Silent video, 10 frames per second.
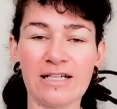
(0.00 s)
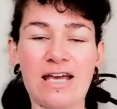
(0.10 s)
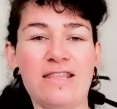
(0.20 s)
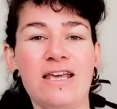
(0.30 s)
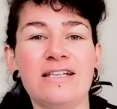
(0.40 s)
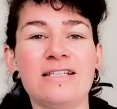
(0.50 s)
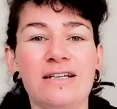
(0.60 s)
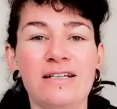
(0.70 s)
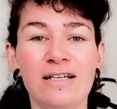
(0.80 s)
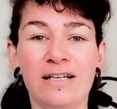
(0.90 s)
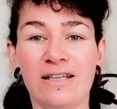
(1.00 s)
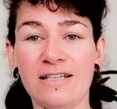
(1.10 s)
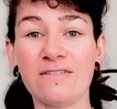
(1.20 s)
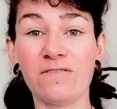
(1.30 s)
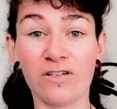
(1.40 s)
Like that's
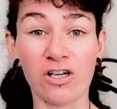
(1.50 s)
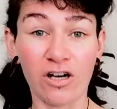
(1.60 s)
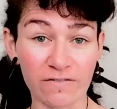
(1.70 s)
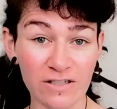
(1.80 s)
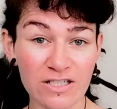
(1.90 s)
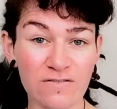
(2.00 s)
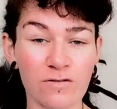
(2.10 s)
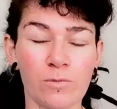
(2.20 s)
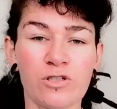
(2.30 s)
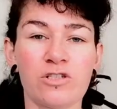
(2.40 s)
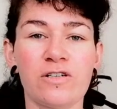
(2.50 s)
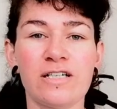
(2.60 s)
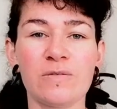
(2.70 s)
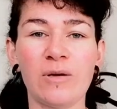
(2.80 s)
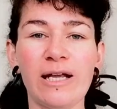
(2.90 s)
a very obvious form of
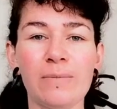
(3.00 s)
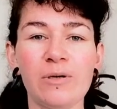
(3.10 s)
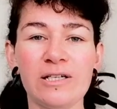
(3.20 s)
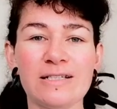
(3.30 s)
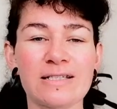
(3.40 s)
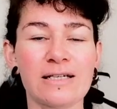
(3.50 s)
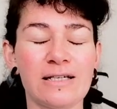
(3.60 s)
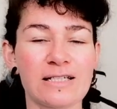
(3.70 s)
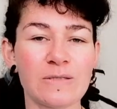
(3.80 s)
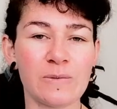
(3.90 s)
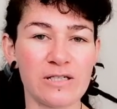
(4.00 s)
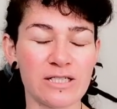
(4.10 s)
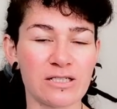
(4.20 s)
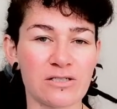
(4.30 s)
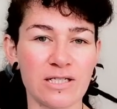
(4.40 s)
stress, but our bodies can
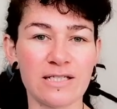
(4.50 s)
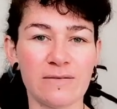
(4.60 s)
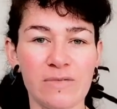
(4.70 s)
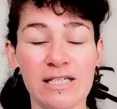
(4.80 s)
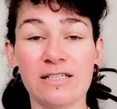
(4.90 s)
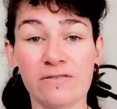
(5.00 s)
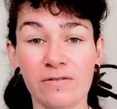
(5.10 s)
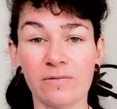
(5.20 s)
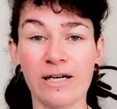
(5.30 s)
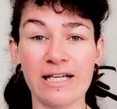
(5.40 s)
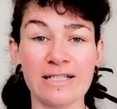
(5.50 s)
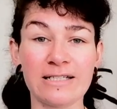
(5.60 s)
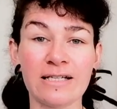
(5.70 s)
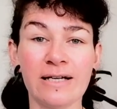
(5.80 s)
experience stress in many different ways.